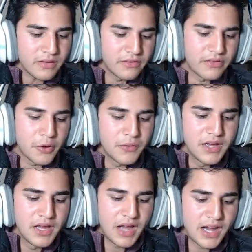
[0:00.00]
So,
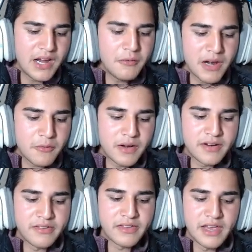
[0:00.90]
I got what I wanted
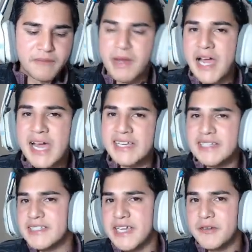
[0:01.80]
to say and my
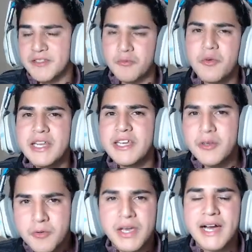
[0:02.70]
ideas out, so what do
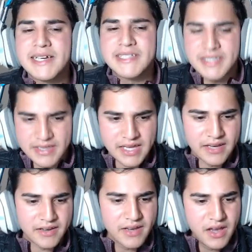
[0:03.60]
you guys
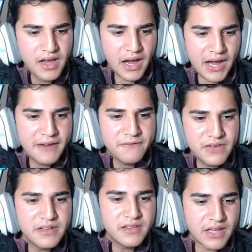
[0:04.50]
think? I
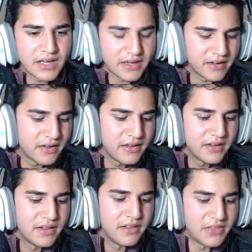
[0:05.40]
feel like
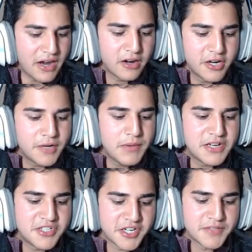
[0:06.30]
there could be
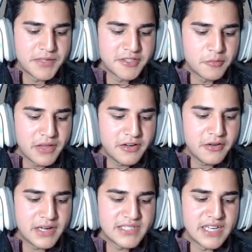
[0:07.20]
adjustments. Whether you
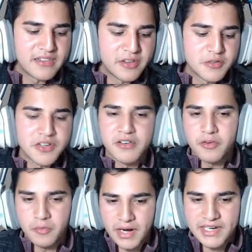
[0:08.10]
guys think those are the
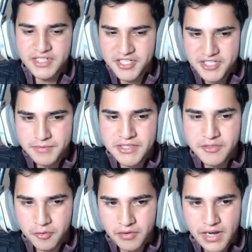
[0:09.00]
right adjustments
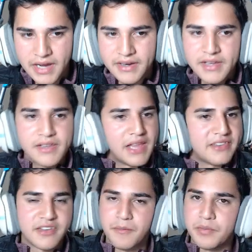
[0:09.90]
or not,
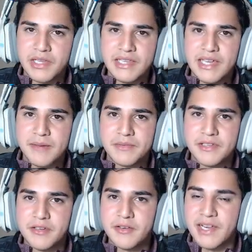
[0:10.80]
that's completely up to
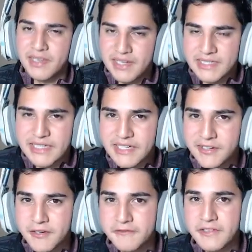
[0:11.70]
you, and I'd like to hear
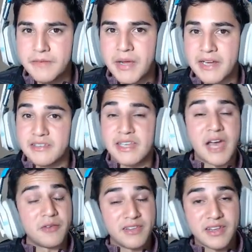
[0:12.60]
your feedback
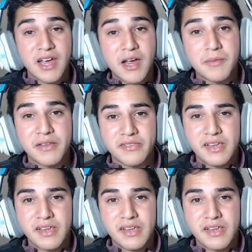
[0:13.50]
down in the comments.